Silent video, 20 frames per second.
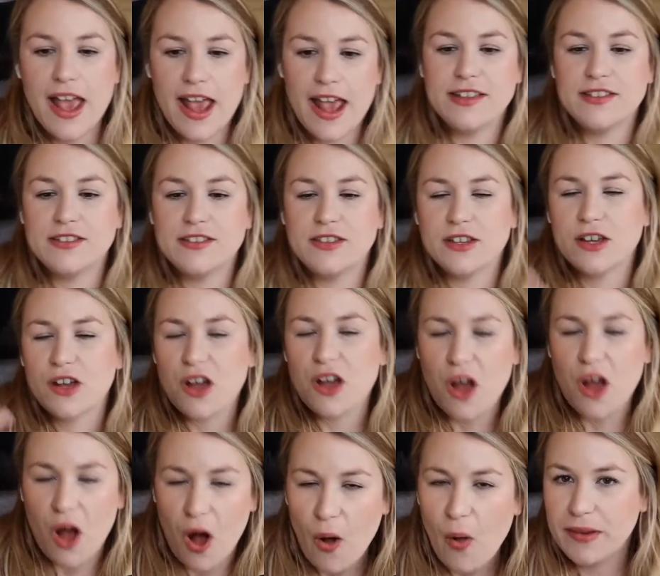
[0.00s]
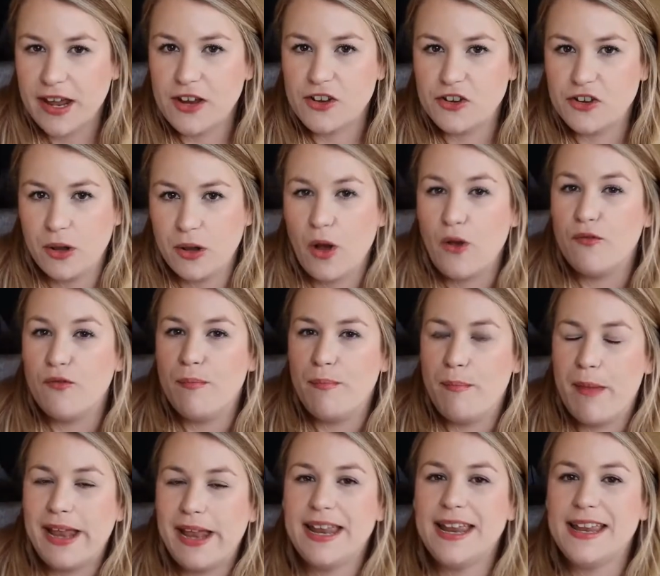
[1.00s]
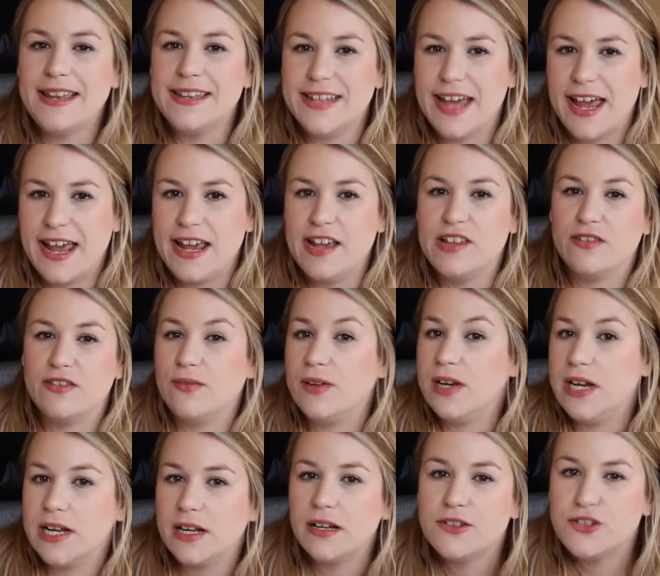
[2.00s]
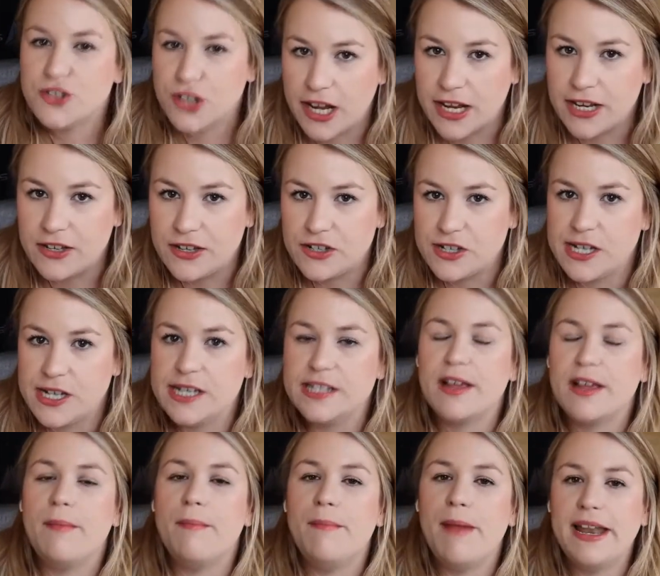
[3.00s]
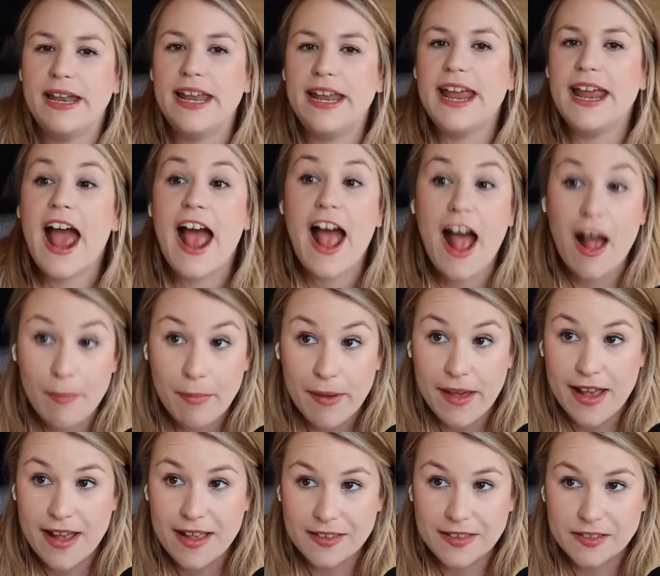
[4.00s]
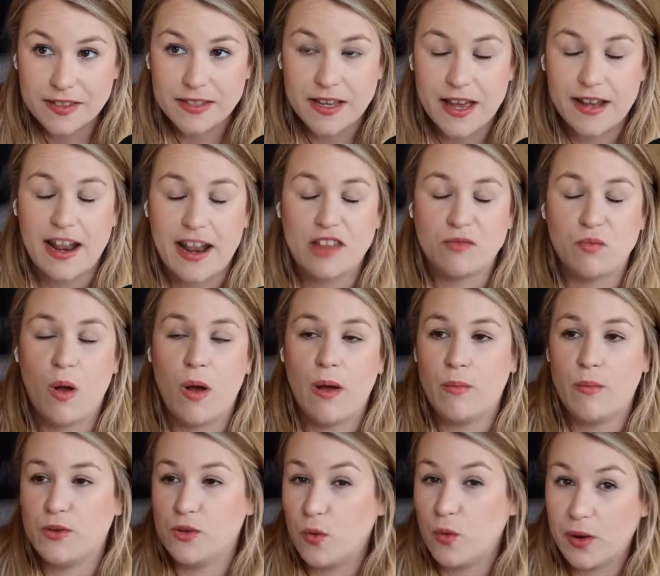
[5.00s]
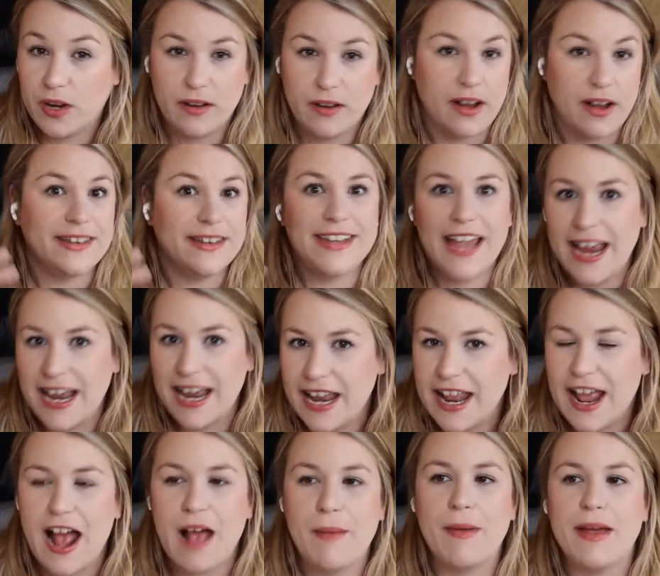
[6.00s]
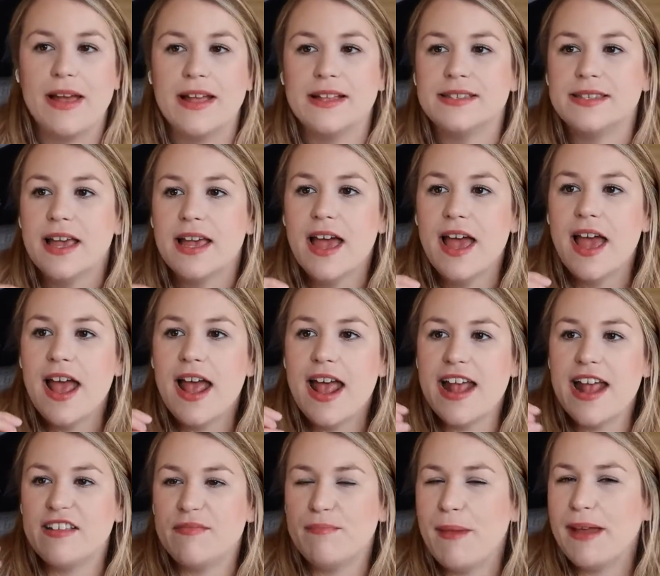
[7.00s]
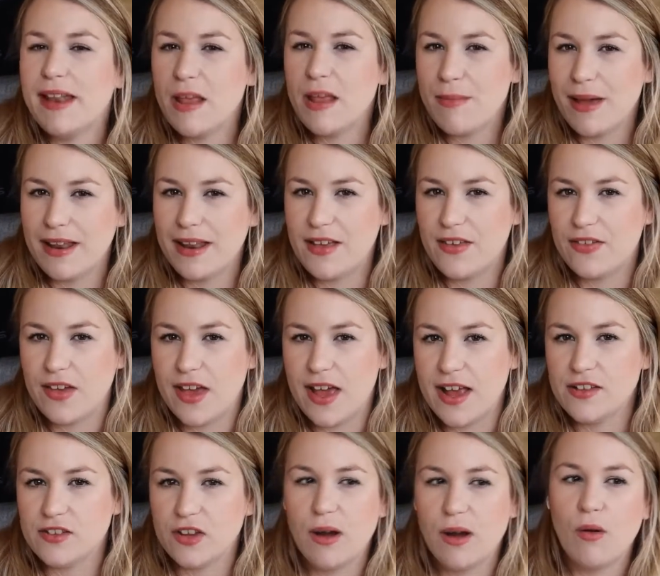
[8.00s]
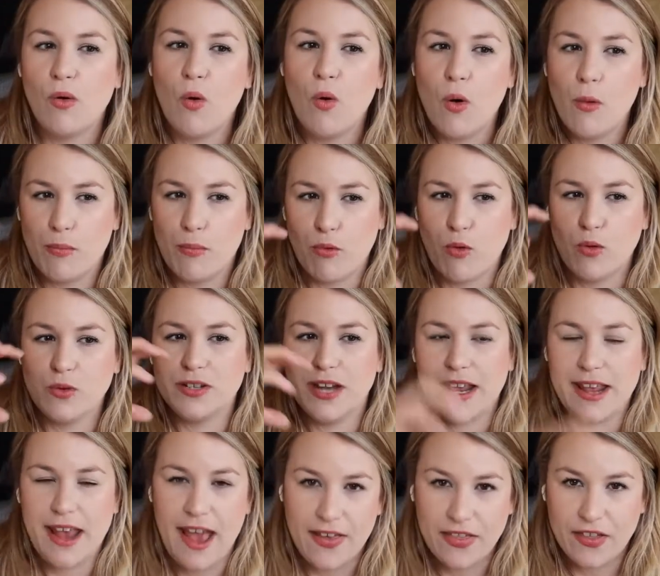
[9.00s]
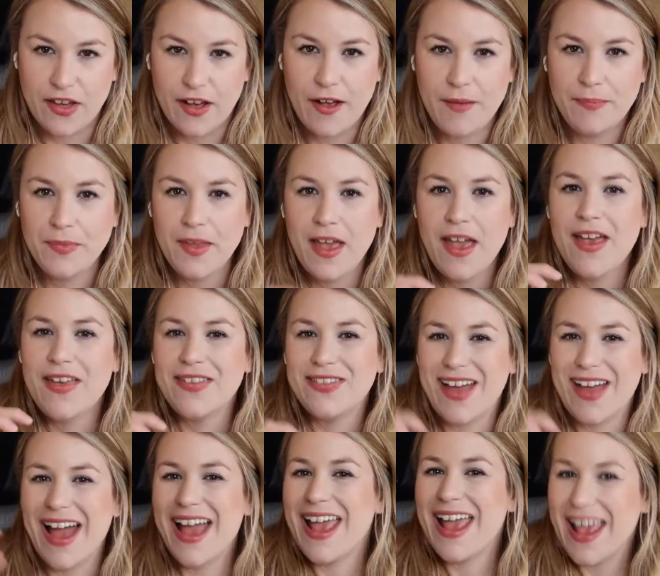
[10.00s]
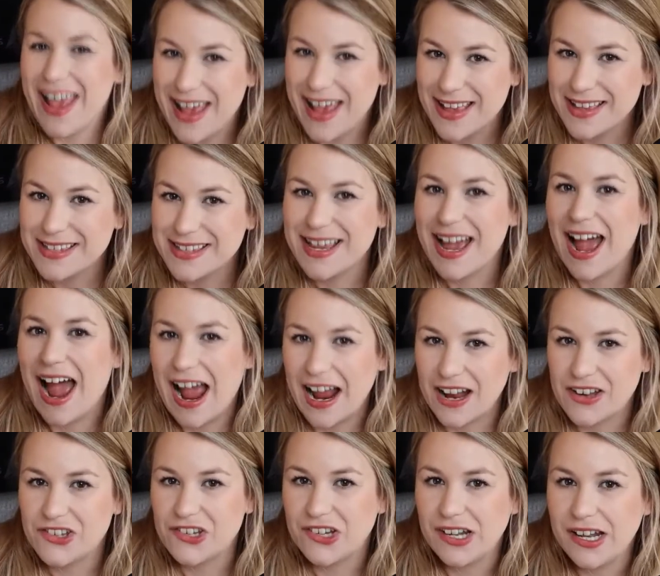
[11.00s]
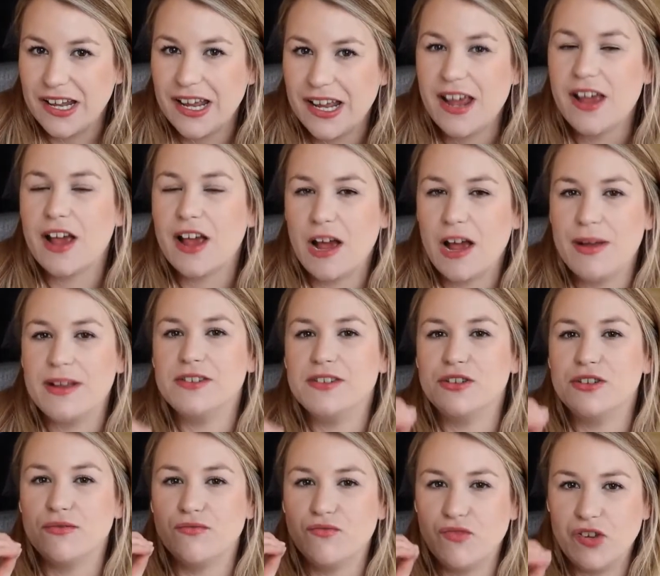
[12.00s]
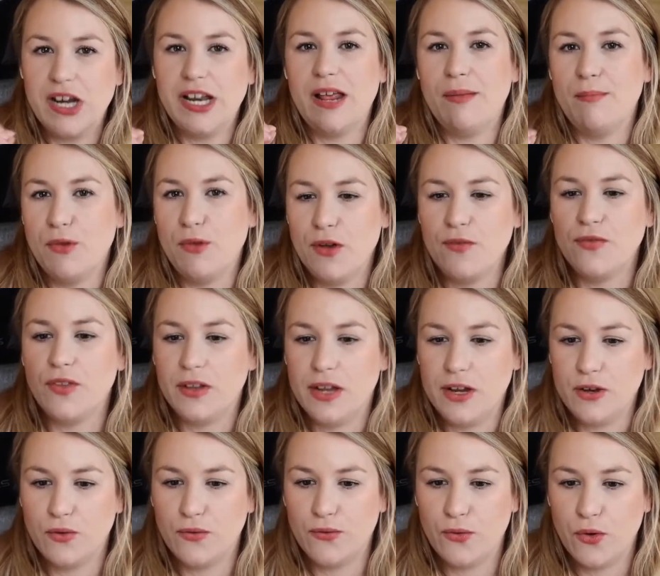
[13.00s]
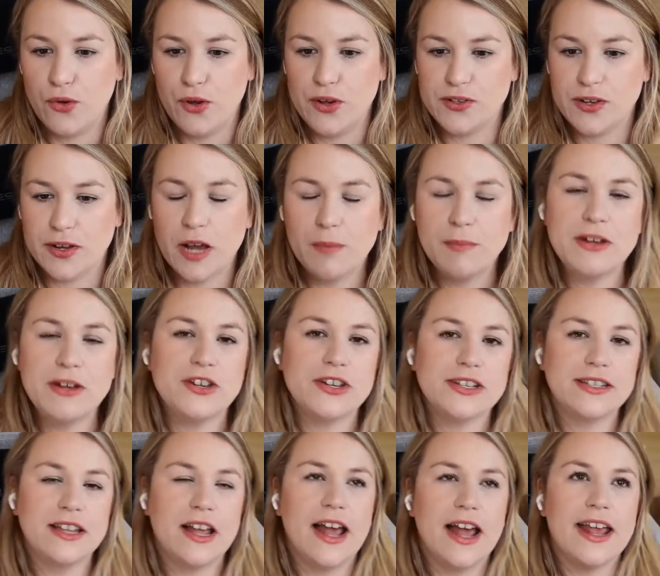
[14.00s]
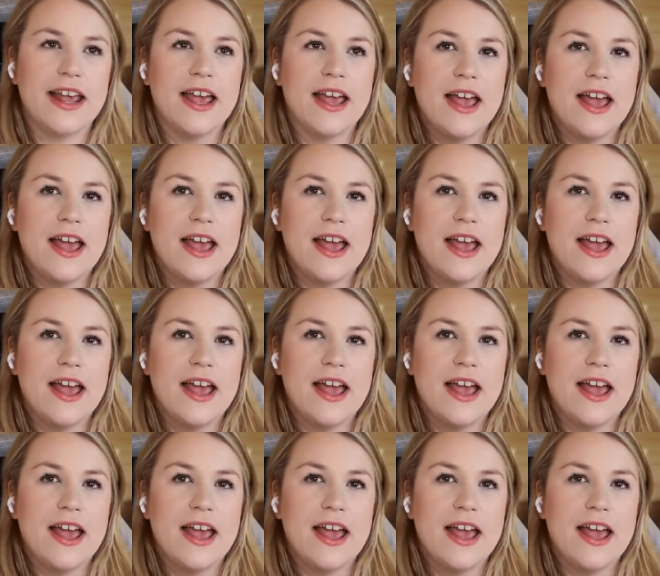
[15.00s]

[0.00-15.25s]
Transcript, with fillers: is the culmination of many days of little changes, many habits, and that's why we're talking like daily habits. It's many, many things that are all brought together that is actually going to really move the needle for you. So, can we just like,